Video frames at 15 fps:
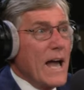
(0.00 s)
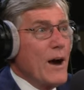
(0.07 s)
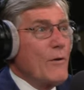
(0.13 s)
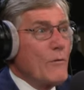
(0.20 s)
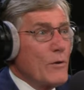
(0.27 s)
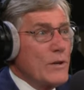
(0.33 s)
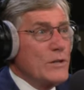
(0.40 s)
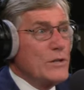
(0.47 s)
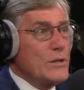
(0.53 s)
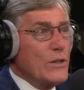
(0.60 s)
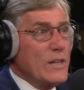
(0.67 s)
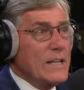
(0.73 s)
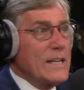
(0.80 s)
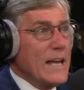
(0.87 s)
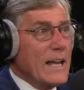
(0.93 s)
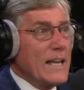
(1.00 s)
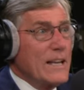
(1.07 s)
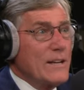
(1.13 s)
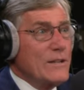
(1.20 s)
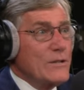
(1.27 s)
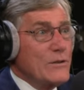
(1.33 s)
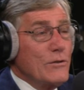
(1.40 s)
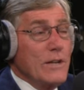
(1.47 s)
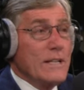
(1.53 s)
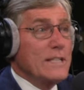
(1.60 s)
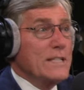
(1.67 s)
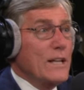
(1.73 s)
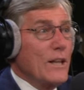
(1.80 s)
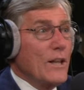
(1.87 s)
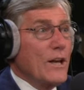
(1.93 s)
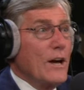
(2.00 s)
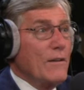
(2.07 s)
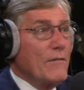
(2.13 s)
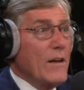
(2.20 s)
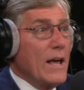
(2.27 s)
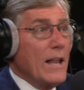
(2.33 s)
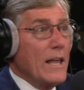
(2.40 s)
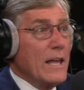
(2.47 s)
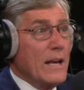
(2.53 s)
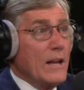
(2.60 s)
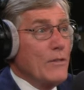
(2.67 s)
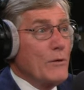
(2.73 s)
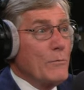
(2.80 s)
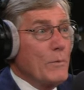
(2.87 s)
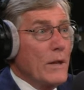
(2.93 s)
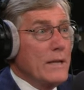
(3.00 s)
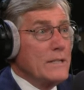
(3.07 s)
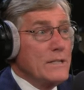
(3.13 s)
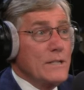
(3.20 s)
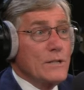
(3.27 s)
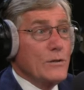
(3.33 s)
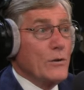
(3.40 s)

outreach to the tech industry in Silicon Valley and other places,